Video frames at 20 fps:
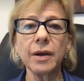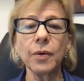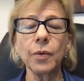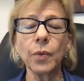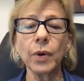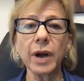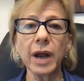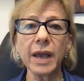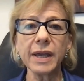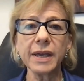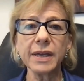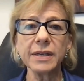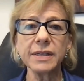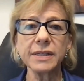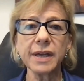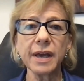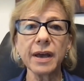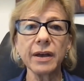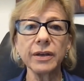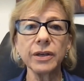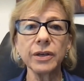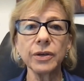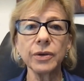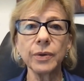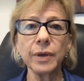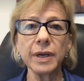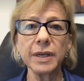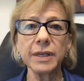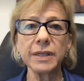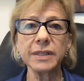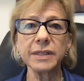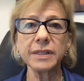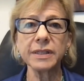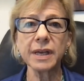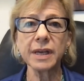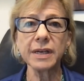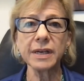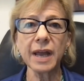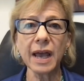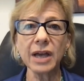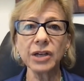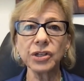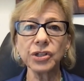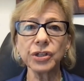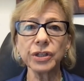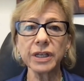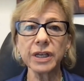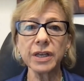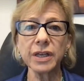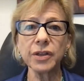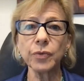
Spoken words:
What I can tell you is that nationally,